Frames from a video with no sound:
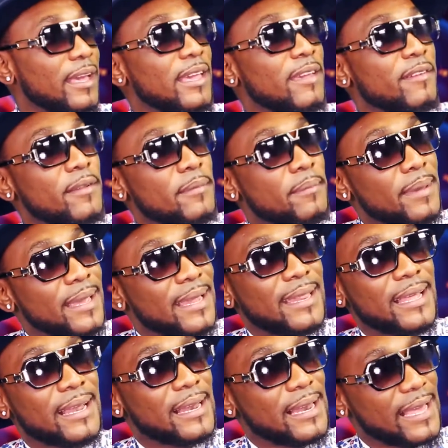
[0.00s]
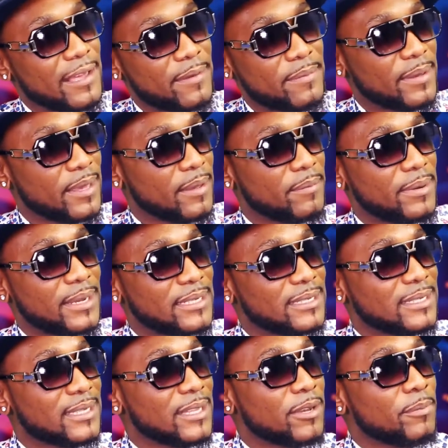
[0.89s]
There are even men that like me,
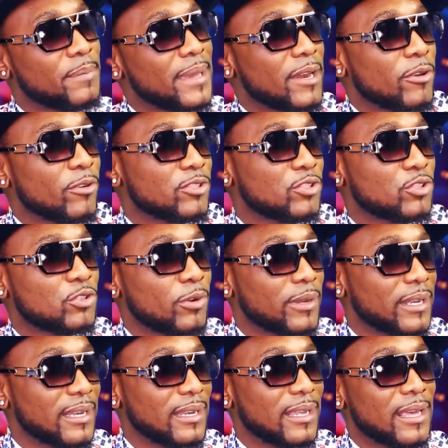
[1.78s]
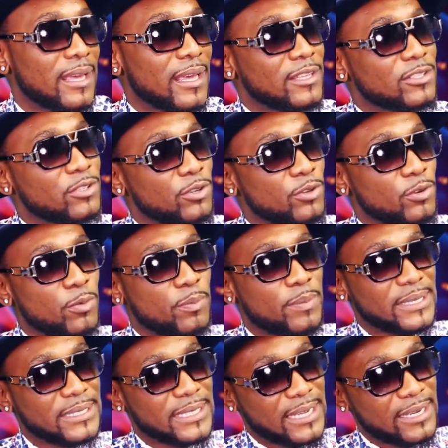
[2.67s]
but they may not show it. So you'll
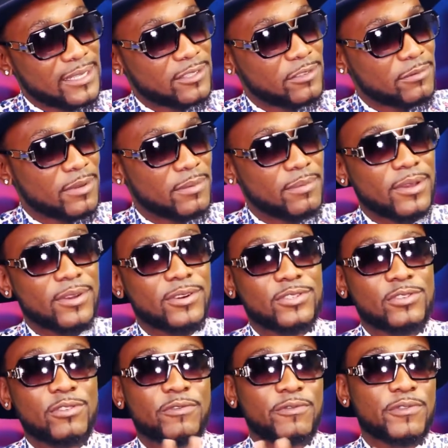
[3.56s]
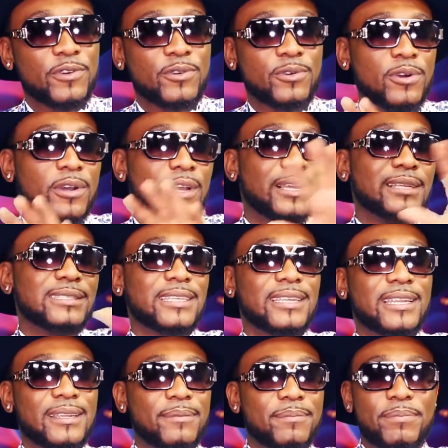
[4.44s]
be jealous of me because you feel
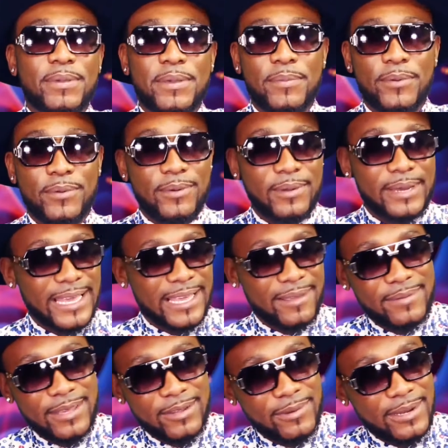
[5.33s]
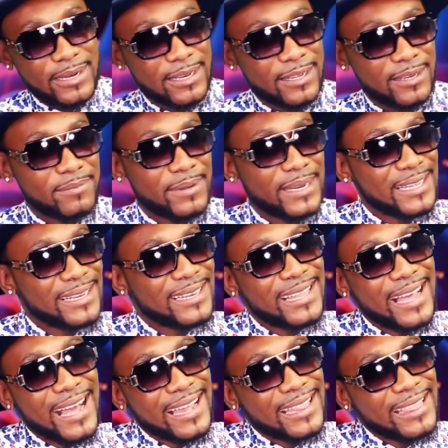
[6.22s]
certain people like me and whatnot. But
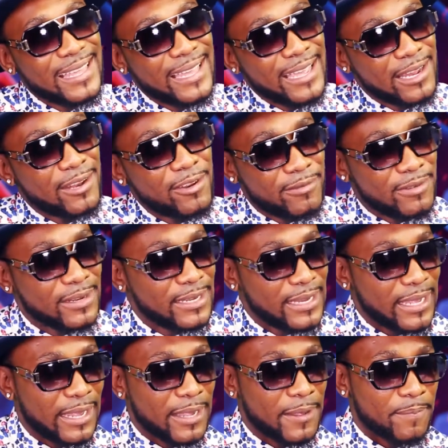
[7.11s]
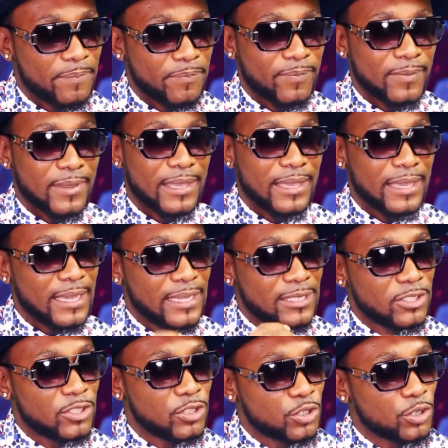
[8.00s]
at the end of the day,
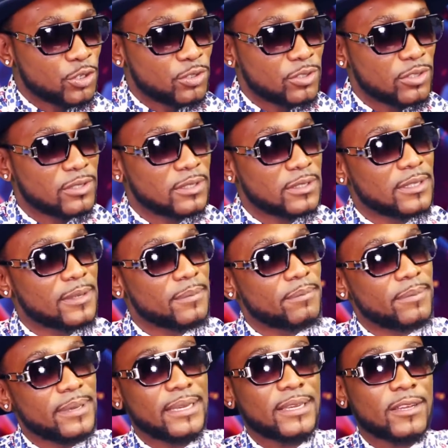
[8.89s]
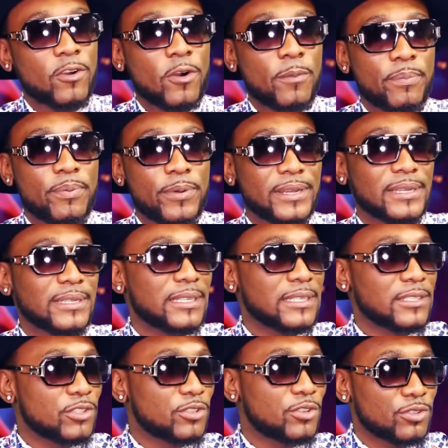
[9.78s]
institutions and big corporate
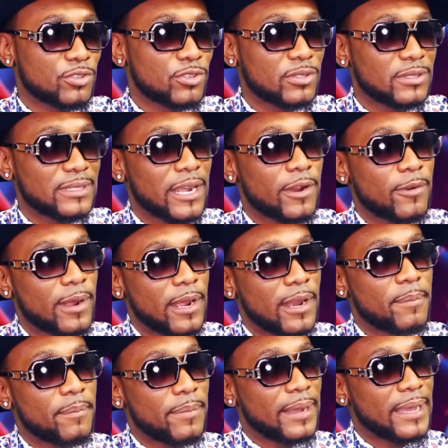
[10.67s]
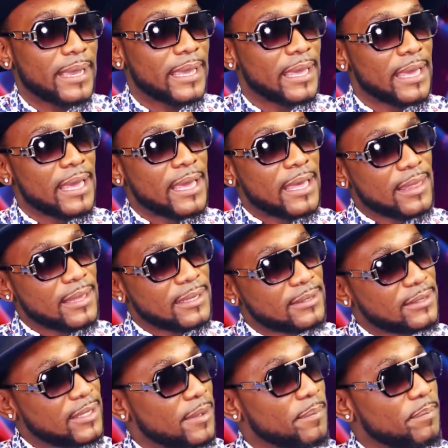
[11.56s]
institutions are run by
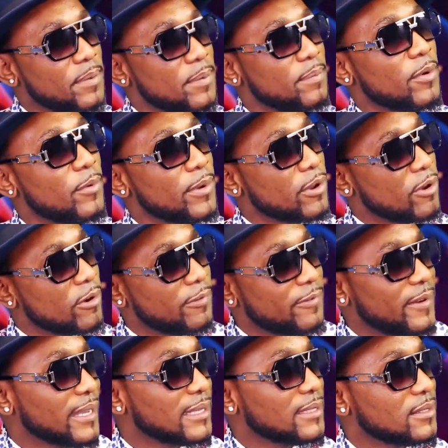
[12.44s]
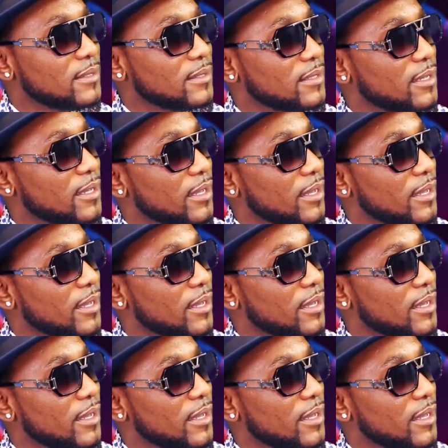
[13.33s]
the same people we call fans.